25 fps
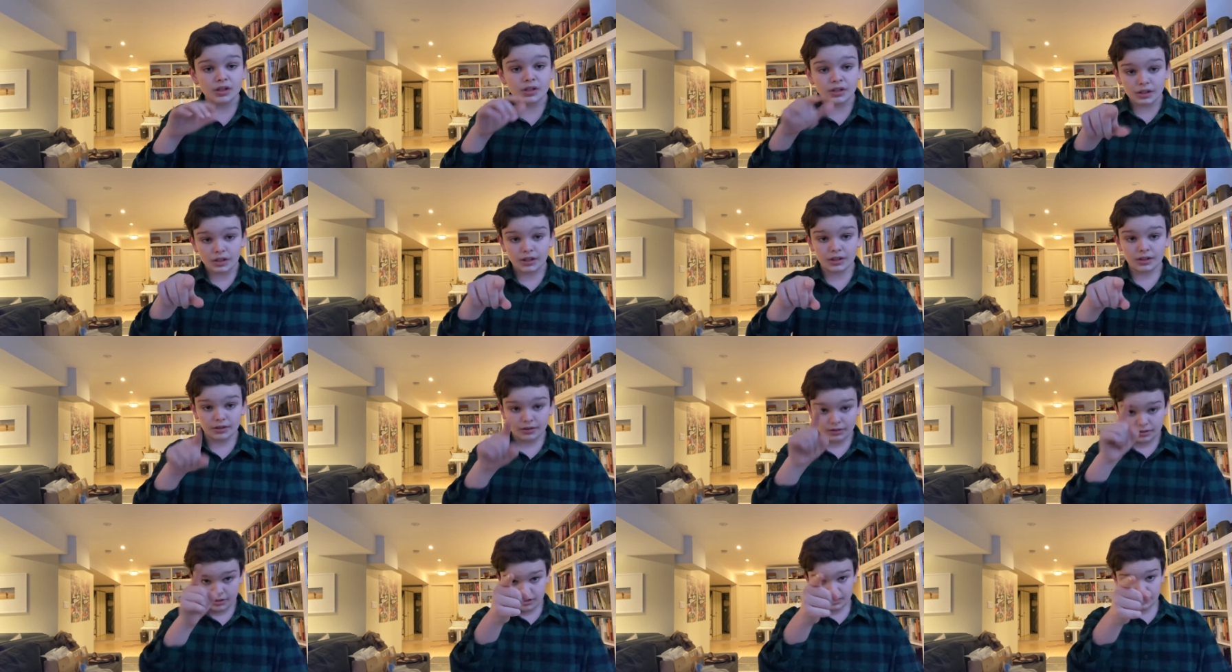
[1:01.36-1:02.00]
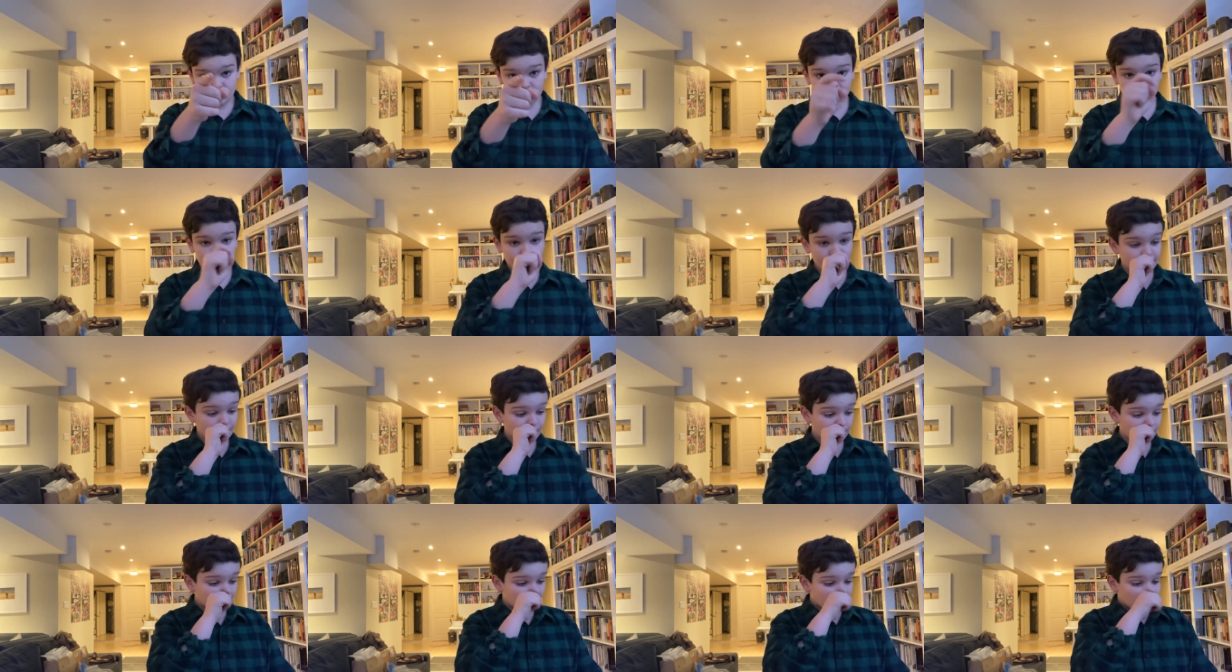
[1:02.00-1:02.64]
in this
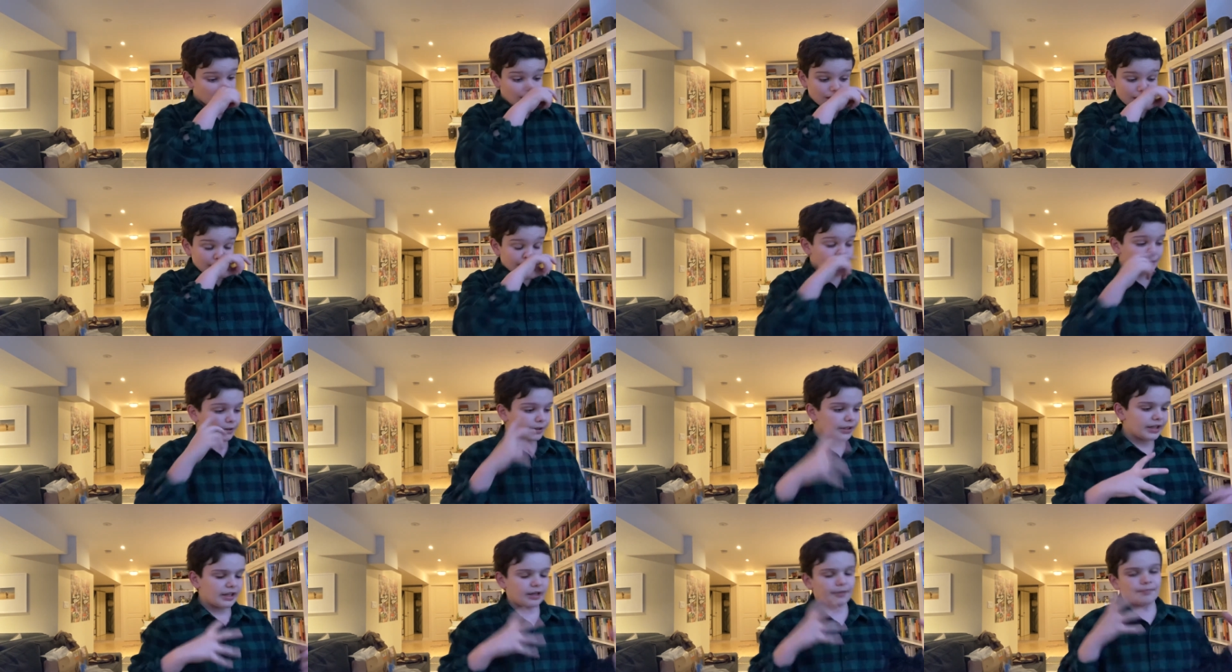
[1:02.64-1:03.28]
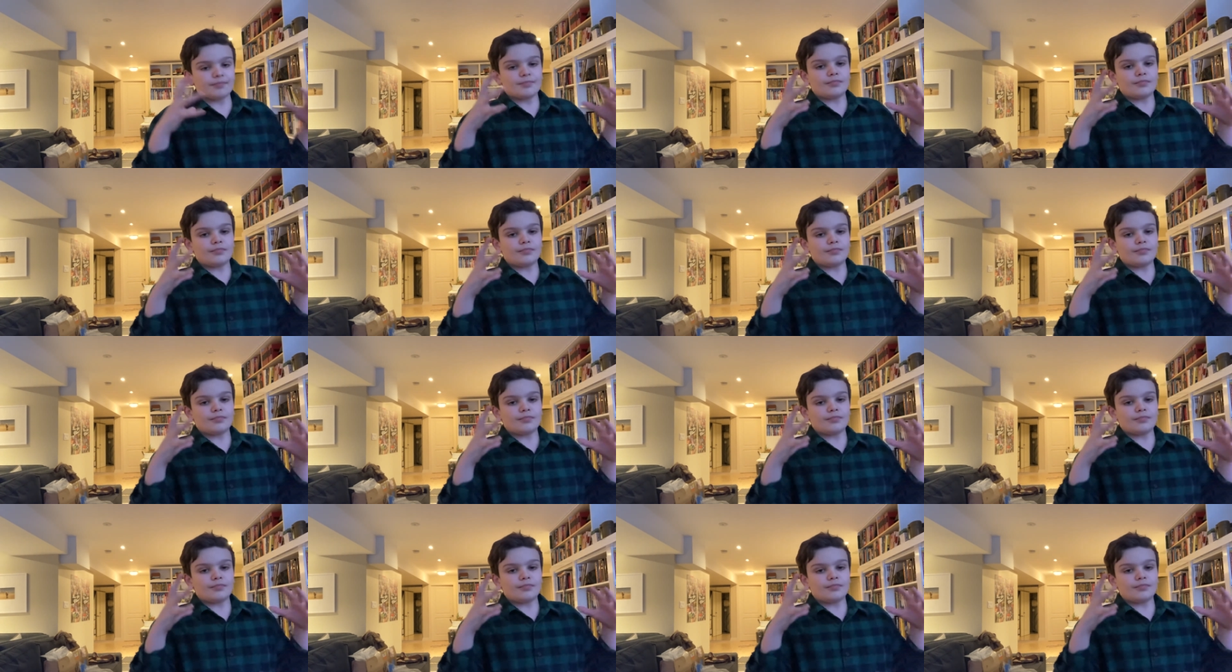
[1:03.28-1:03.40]
video. But yeah,